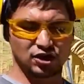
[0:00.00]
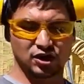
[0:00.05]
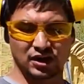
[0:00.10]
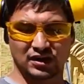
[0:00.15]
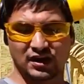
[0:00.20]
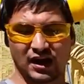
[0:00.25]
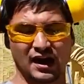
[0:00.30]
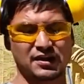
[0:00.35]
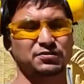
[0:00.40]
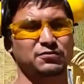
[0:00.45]
You
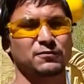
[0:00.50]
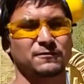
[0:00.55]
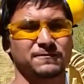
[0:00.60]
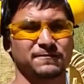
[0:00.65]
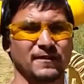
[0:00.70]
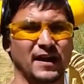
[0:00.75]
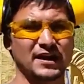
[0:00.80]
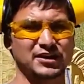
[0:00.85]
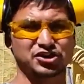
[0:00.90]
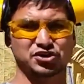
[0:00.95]
can cut through
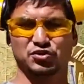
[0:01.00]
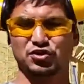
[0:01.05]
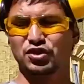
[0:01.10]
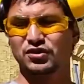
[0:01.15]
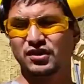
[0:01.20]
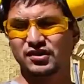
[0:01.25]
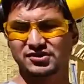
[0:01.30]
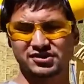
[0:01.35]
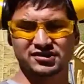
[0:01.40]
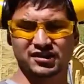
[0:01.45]
flesh.
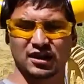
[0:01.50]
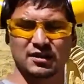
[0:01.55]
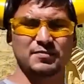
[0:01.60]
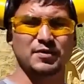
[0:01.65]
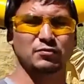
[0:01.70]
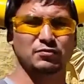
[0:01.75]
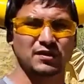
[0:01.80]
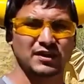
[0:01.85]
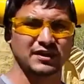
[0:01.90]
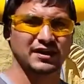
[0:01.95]
You just got
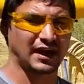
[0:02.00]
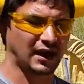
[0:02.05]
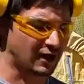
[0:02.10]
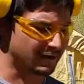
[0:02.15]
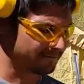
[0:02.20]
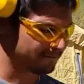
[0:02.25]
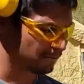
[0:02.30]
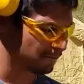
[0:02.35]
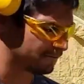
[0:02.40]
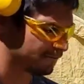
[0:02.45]
to be really
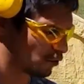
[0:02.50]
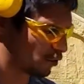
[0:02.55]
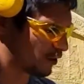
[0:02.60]
careful